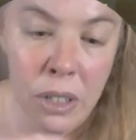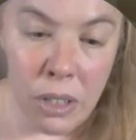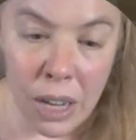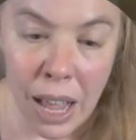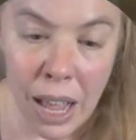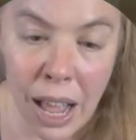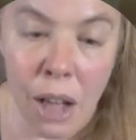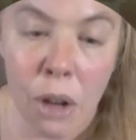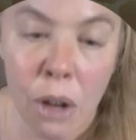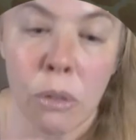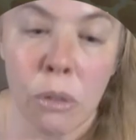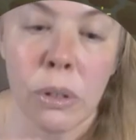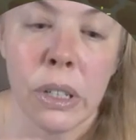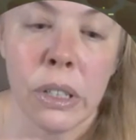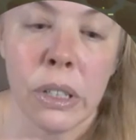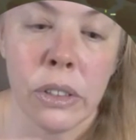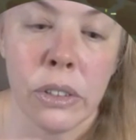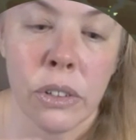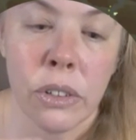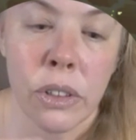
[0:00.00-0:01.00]
out
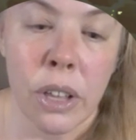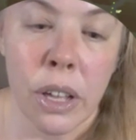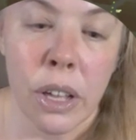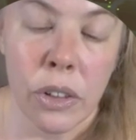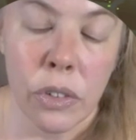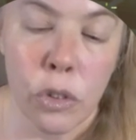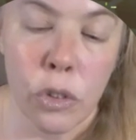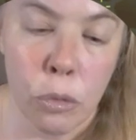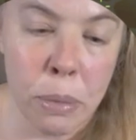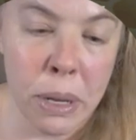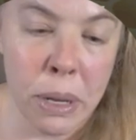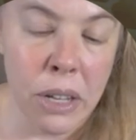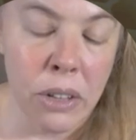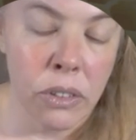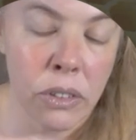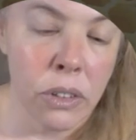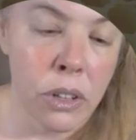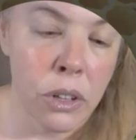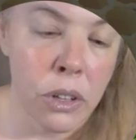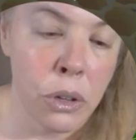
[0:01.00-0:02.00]
into that
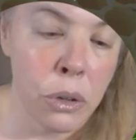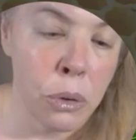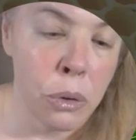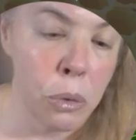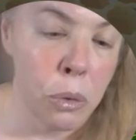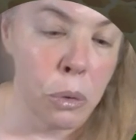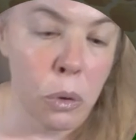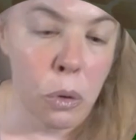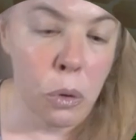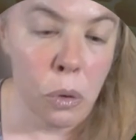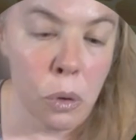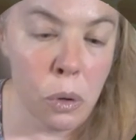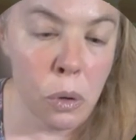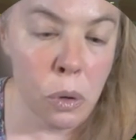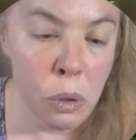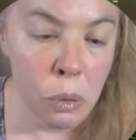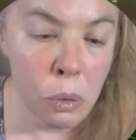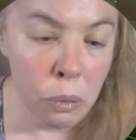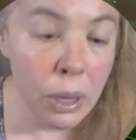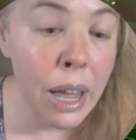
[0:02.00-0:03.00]
space that you
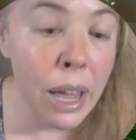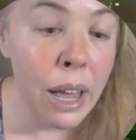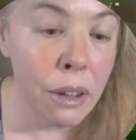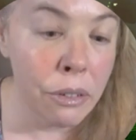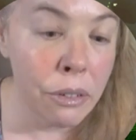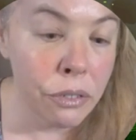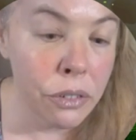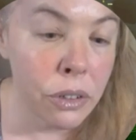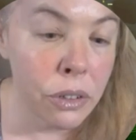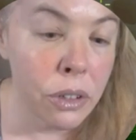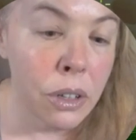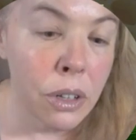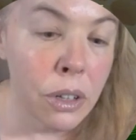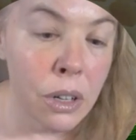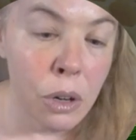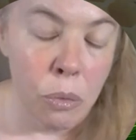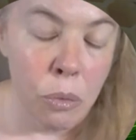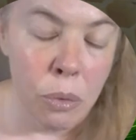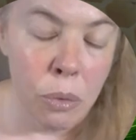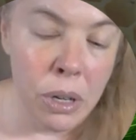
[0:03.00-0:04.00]
left
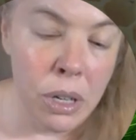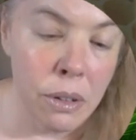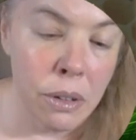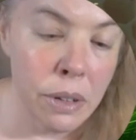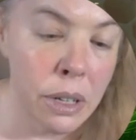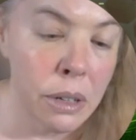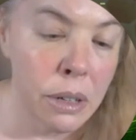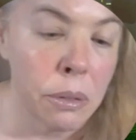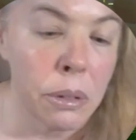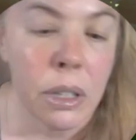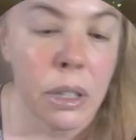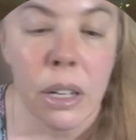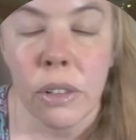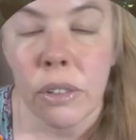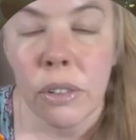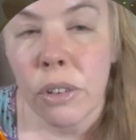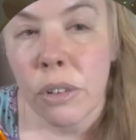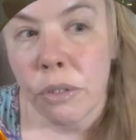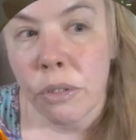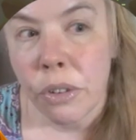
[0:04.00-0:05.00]
when you
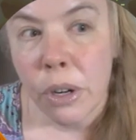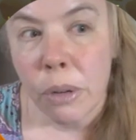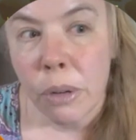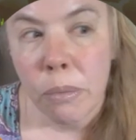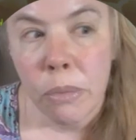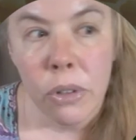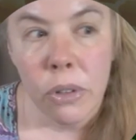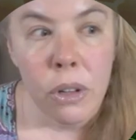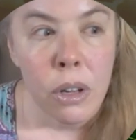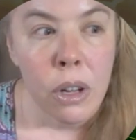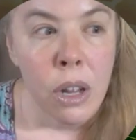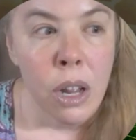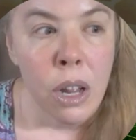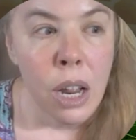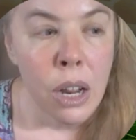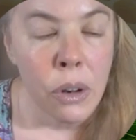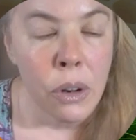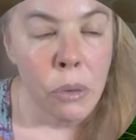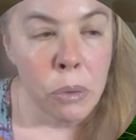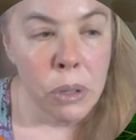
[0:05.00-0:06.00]
equalize the frames.
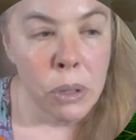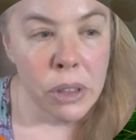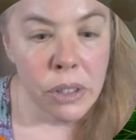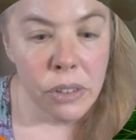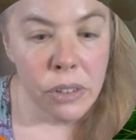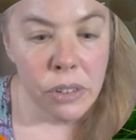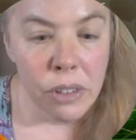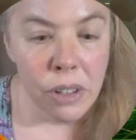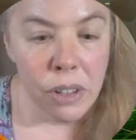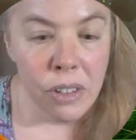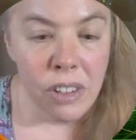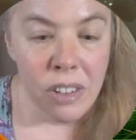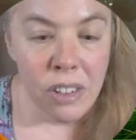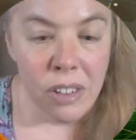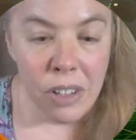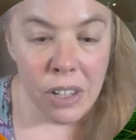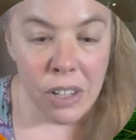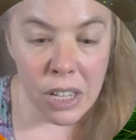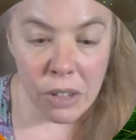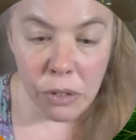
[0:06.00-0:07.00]
And what this does is
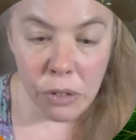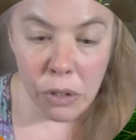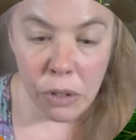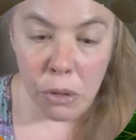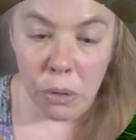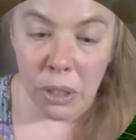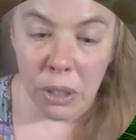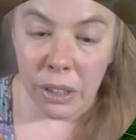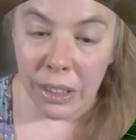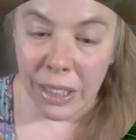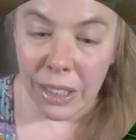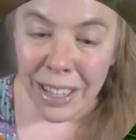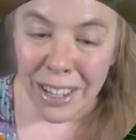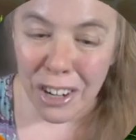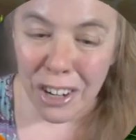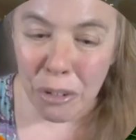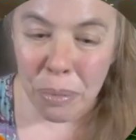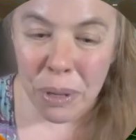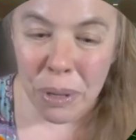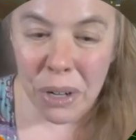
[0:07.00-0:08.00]
it gives you a
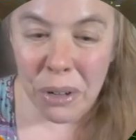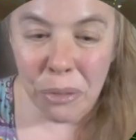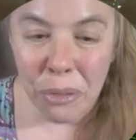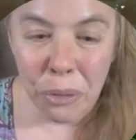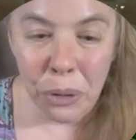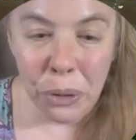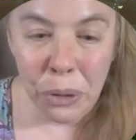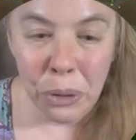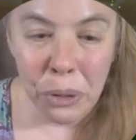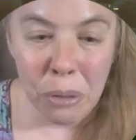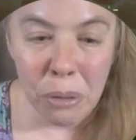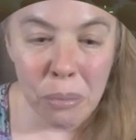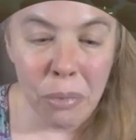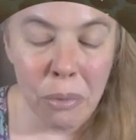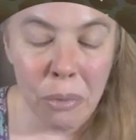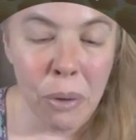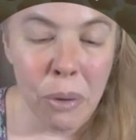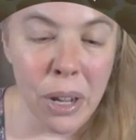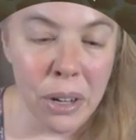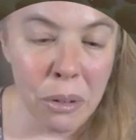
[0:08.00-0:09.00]
little bit of room
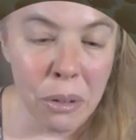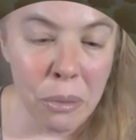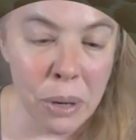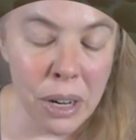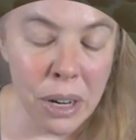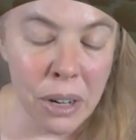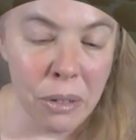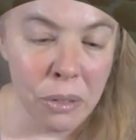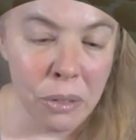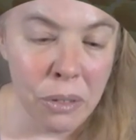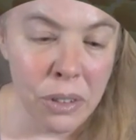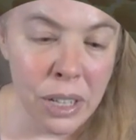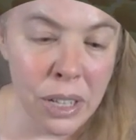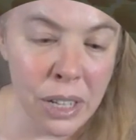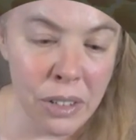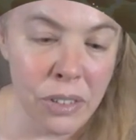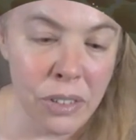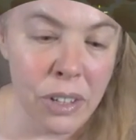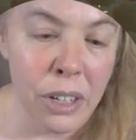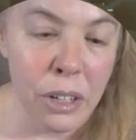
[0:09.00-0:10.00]
right around
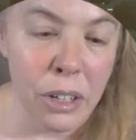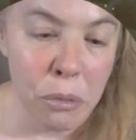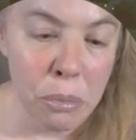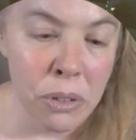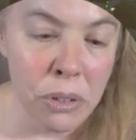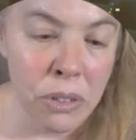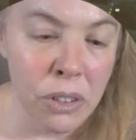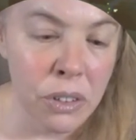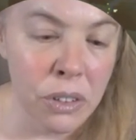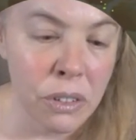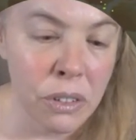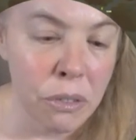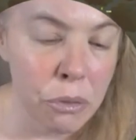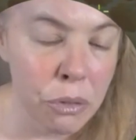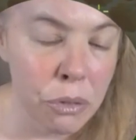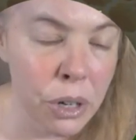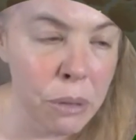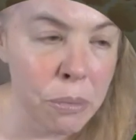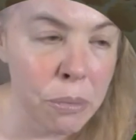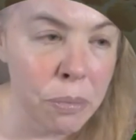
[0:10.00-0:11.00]
that second position
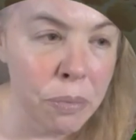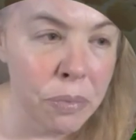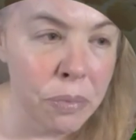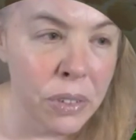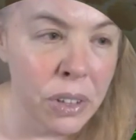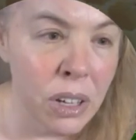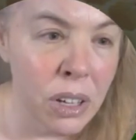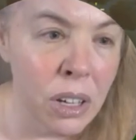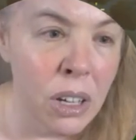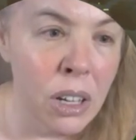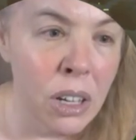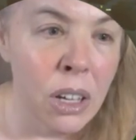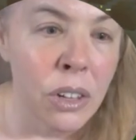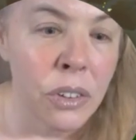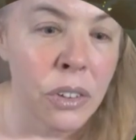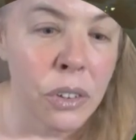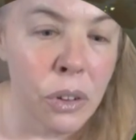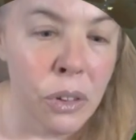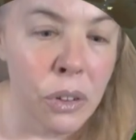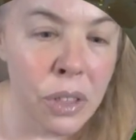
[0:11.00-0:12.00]
frame.
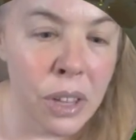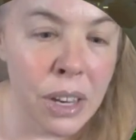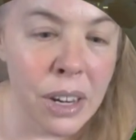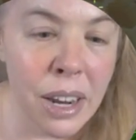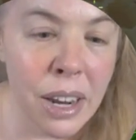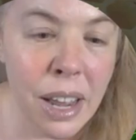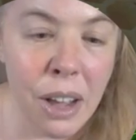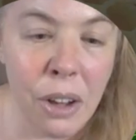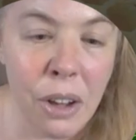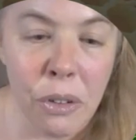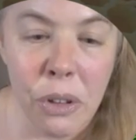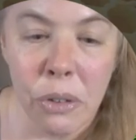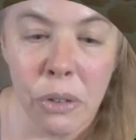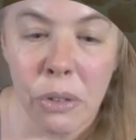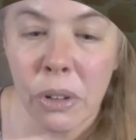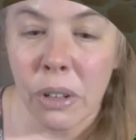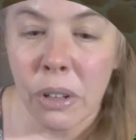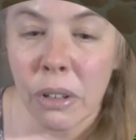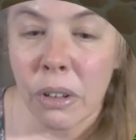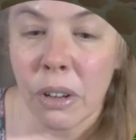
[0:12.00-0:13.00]
So then now you
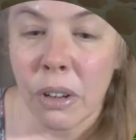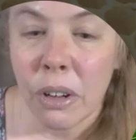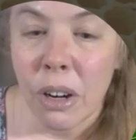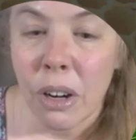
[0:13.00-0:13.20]
can